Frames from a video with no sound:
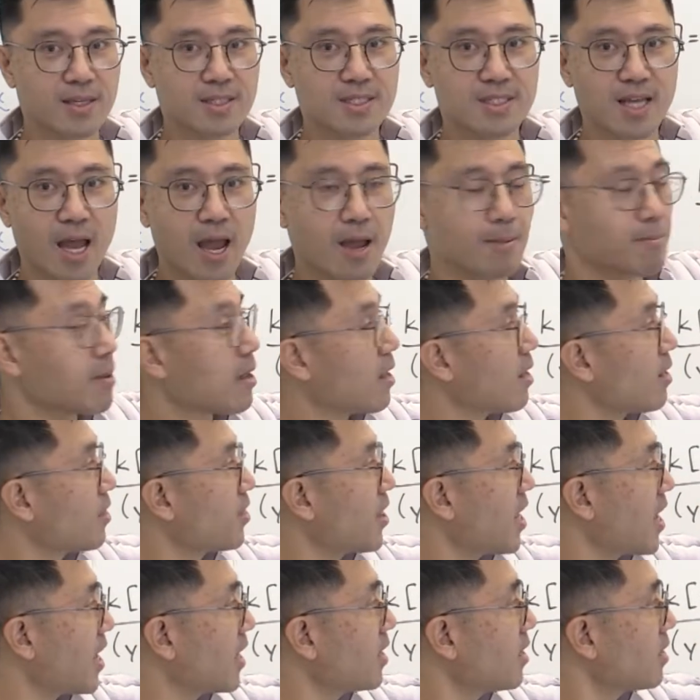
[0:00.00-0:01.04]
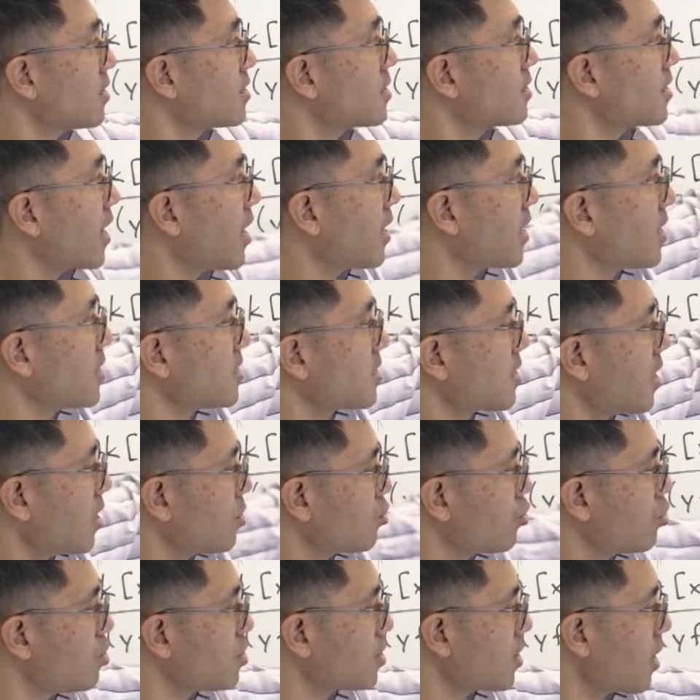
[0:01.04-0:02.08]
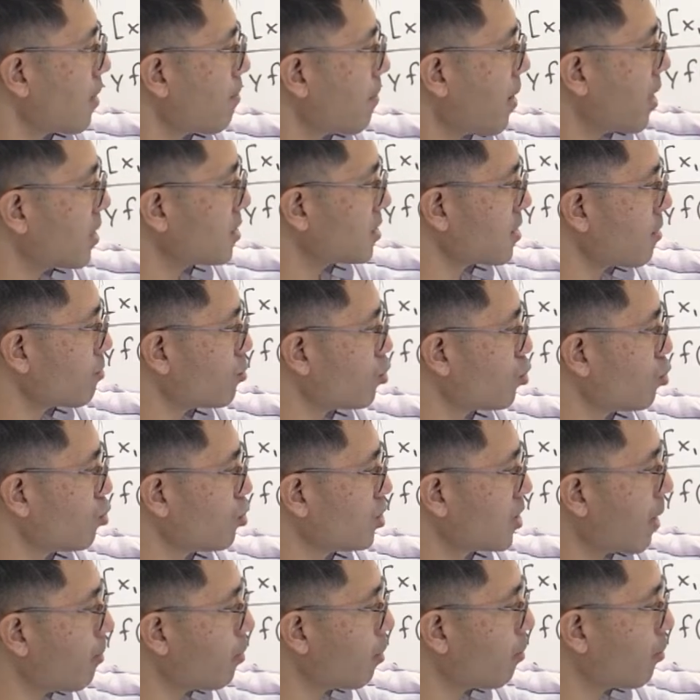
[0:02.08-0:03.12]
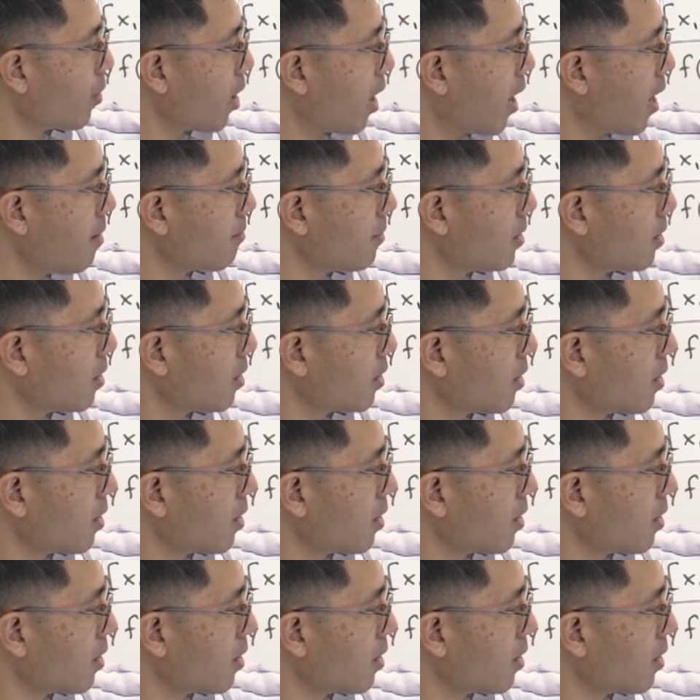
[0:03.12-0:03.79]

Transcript: the same thing, say inside u, say by some u double prime,